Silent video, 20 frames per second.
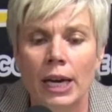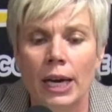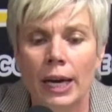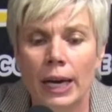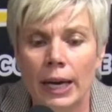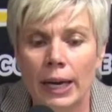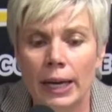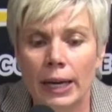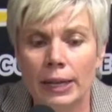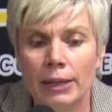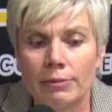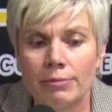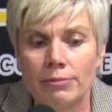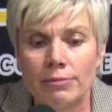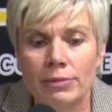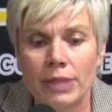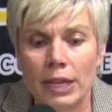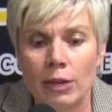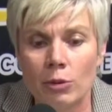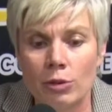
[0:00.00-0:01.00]

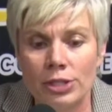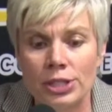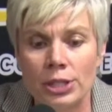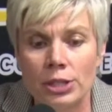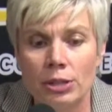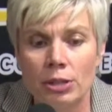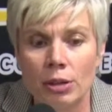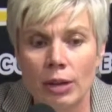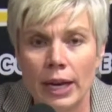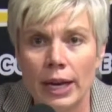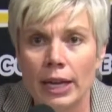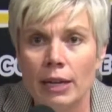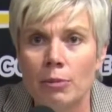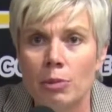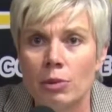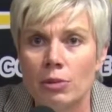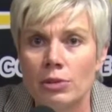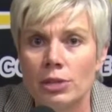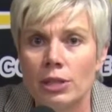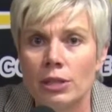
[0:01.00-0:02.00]
and they were still
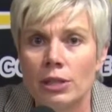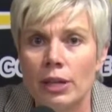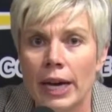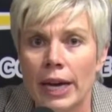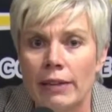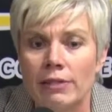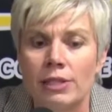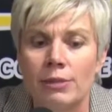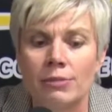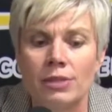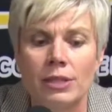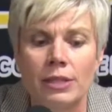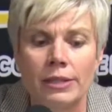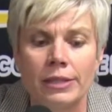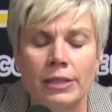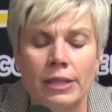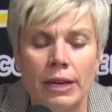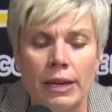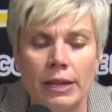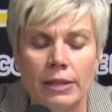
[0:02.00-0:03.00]
able to have some
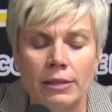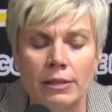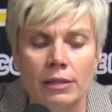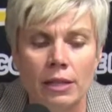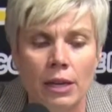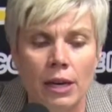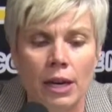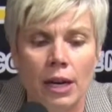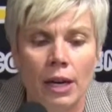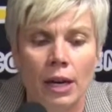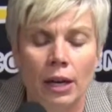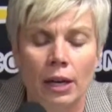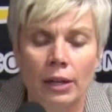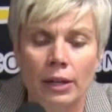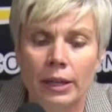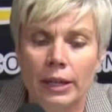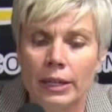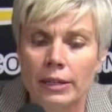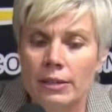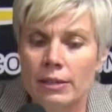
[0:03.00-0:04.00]
success
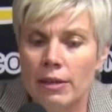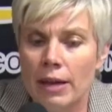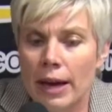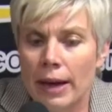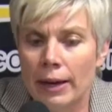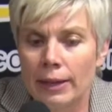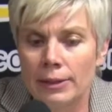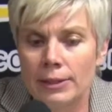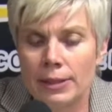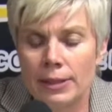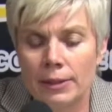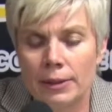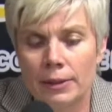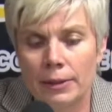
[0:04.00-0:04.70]
against that.